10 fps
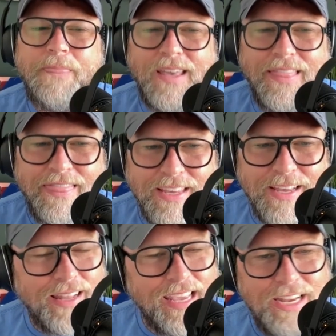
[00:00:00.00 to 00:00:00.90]

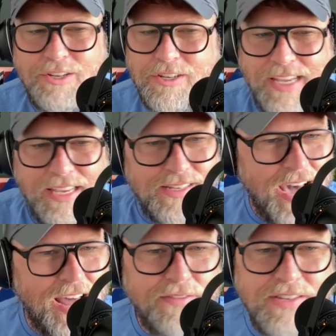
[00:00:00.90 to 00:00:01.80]
that he's
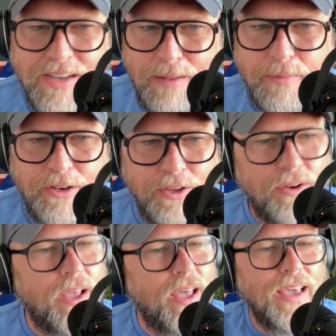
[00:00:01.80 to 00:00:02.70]
out of his element,
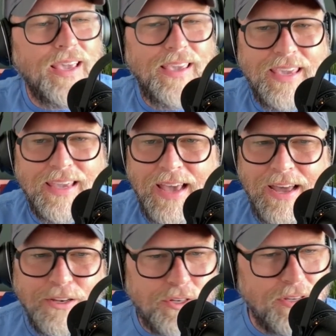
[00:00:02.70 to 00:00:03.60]
dude.
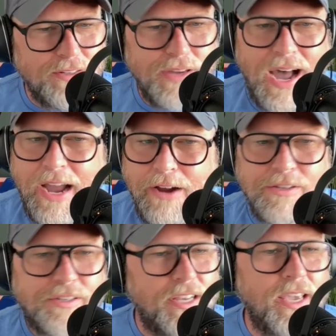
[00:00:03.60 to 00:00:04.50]
Hire a
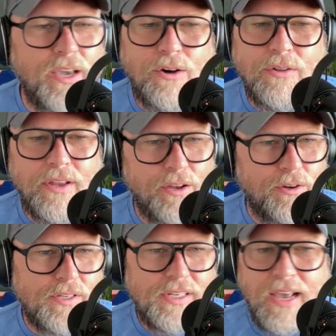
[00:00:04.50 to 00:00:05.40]
CEO that
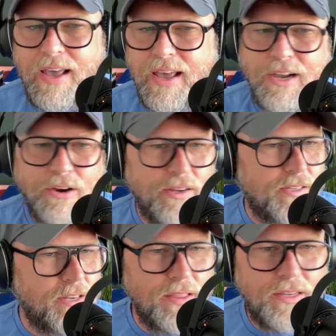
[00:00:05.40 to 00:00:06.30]
knows tech or
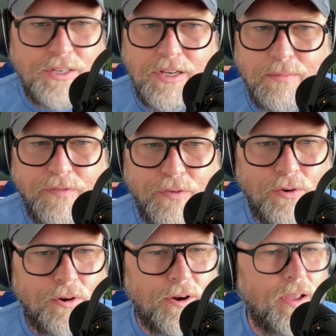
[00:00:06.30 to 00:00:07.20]
has done this shit
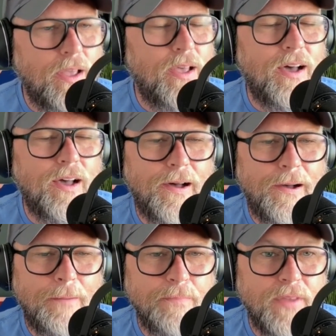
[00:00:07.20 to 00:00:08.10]
before.
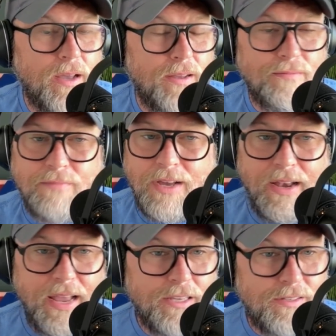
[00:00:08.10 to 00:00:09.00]
Someone
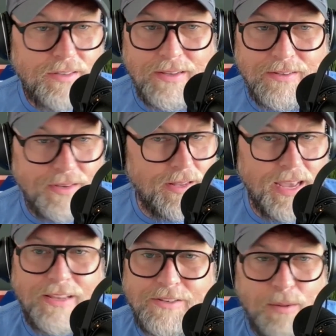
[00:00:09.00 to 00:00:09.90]

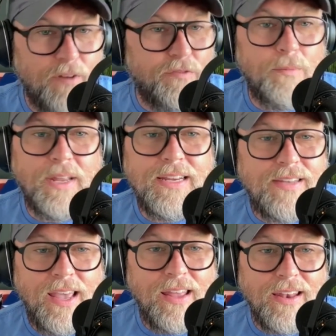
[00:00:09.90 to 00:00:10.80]
from
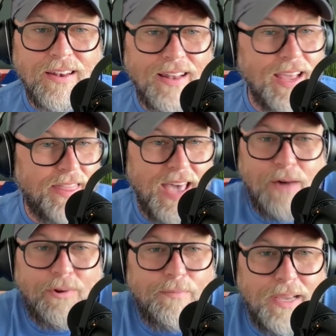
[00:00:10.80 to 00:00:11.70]
LinkedIn, like
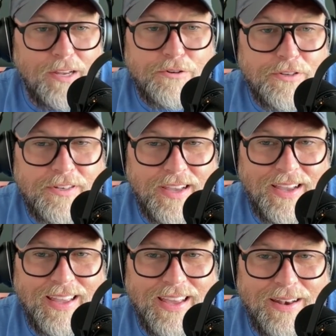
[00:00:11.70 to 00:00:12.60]
that would be
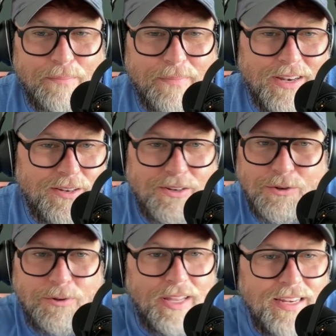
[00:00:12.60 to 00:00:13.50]
interesting, and
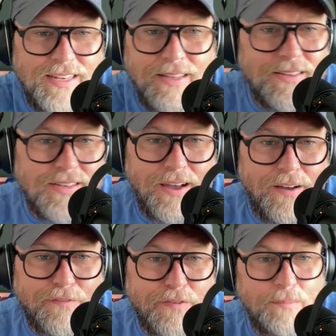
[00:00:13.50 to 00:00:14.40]
do LinkedIn
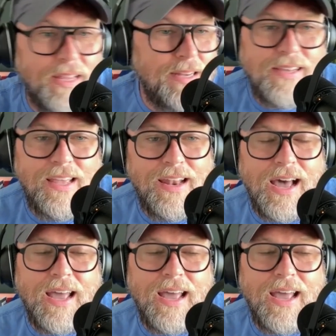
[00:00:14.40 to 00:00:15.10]
stuff from LinkedIn.